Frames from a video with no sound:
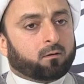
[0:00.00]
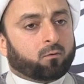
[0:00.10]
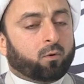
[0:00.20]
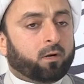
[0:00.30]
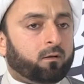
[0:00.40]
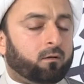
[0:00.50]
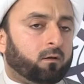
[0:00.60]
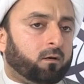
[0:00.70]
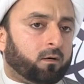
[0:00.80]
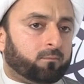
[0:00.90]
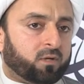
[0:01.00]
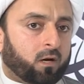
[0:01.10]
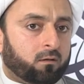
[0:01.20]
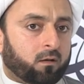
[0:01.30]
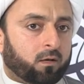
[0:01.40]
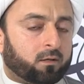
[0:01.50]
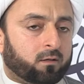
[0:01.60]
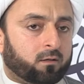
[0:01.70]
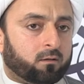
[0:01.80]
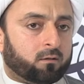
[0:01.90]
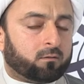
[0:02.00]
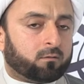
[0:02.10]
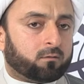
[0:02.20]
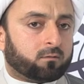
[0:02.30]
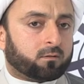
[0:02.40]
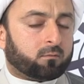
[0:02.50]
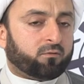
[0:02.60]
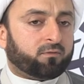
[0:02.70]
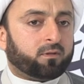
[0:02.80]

Well, um, unlike some of